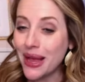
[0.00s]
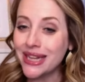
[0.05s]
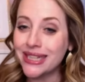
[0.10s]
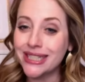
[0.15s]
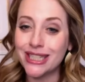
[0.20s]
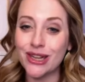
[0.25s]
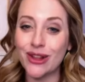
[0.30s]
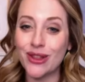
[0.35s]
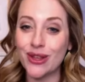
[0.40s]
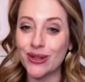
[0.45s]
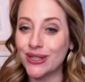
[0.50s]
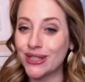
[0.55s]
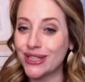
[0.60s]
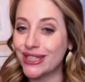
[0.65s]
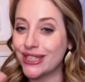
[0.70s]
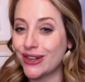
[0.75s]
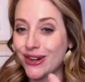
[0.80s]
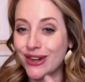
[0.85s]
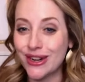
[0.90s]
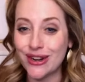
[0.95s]
And so they'll
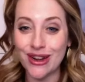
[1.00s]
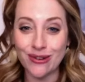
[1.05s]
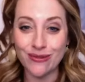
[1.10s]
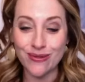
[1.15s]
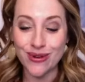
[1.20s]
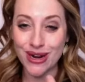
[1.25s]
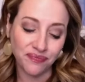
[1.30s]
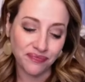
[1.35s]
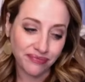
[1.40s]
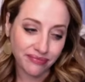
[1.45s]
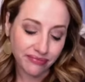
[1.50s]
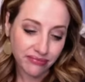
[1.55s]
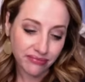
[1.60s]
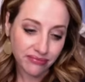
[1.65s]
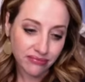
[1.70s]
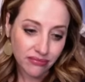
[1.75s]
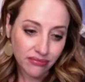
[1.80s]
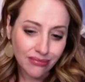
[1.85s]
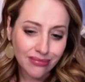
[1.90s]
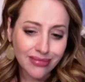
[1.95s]
just start re-
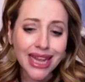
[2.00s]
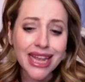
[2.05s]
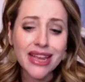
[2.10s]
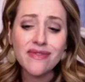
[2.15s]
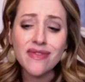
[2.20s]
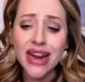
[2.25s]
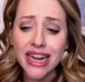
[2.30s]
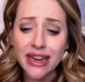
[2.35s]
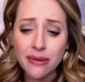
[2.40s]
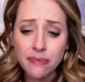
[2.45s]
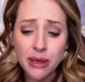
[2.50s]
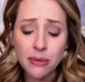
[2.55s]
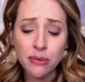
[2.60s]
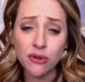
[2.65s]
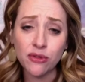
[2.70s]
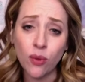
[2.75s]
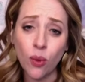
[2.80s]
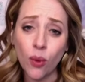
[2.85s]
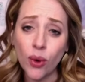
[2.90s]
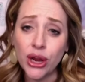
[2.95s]
inviting
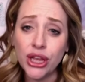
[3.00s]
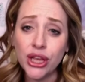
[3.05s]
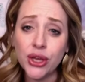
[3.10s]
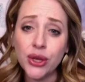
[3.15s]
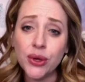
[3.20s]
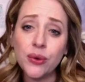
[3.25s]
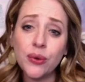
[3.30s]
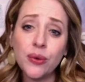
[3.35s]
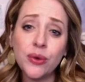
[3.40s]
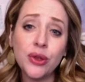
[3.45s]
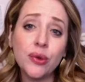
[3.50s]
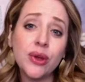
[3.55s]
people for you.